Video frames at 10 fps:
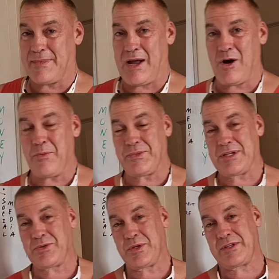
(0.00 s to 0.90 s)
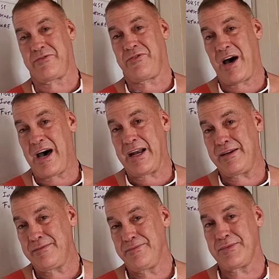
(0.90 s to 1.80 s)
I hope this was a
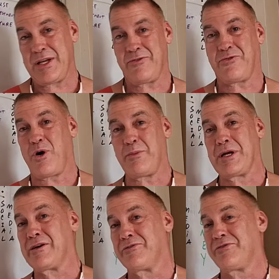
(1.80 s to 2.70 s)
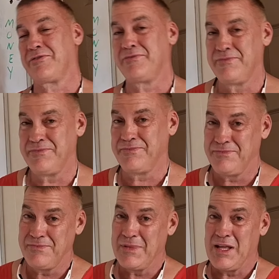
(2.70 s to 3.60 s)
fun, informative
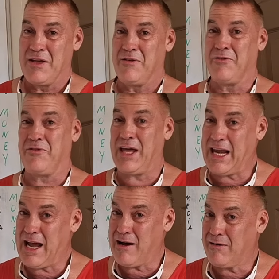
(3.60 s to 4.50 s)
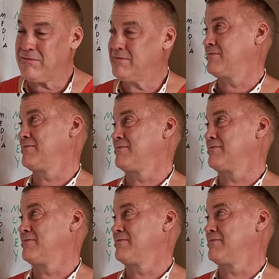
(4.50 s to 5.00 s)
video.